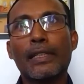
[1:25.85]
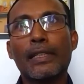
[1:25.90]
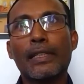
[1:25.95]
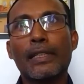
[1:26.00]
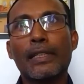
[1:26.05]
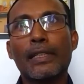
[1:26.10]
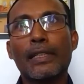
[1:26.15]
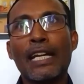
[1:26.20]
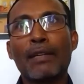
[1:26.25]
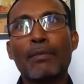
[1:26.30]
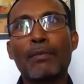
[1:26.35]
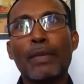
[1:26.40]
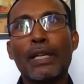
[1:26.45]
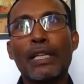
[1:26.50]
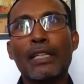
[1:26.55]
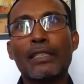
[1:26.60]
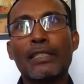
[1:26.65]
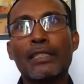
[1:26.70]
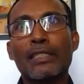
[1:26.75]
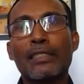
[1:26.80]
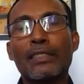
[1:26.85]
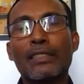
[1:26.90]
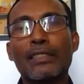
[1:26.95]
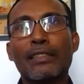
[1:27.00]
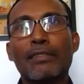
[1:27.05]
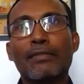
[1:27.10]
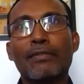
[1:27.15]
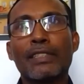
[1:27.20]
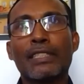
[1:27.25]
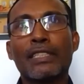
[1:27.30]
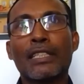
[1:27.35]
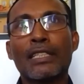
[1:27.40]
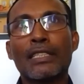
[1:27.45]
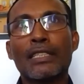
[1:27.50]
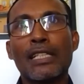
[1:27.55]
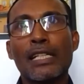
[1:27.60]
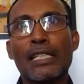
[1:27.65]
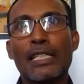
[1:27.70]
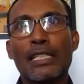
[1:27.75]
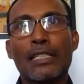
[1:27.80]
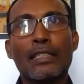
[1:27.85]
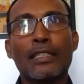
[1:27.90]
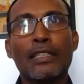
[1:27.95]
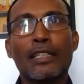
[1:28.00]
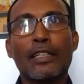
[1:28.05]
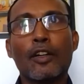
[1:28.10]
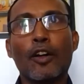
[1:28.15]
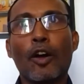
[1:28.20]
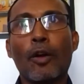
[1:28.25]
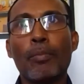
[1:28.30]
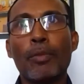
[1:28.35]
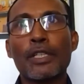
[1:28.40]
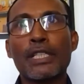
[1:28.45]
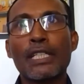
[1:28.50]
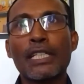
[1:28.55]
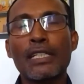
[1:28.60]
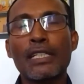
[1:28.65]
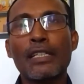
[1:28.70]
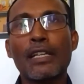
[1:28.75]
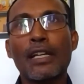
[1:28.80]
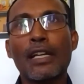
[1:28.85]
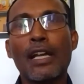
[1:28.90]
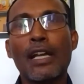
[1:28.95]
statements which are just the opposite.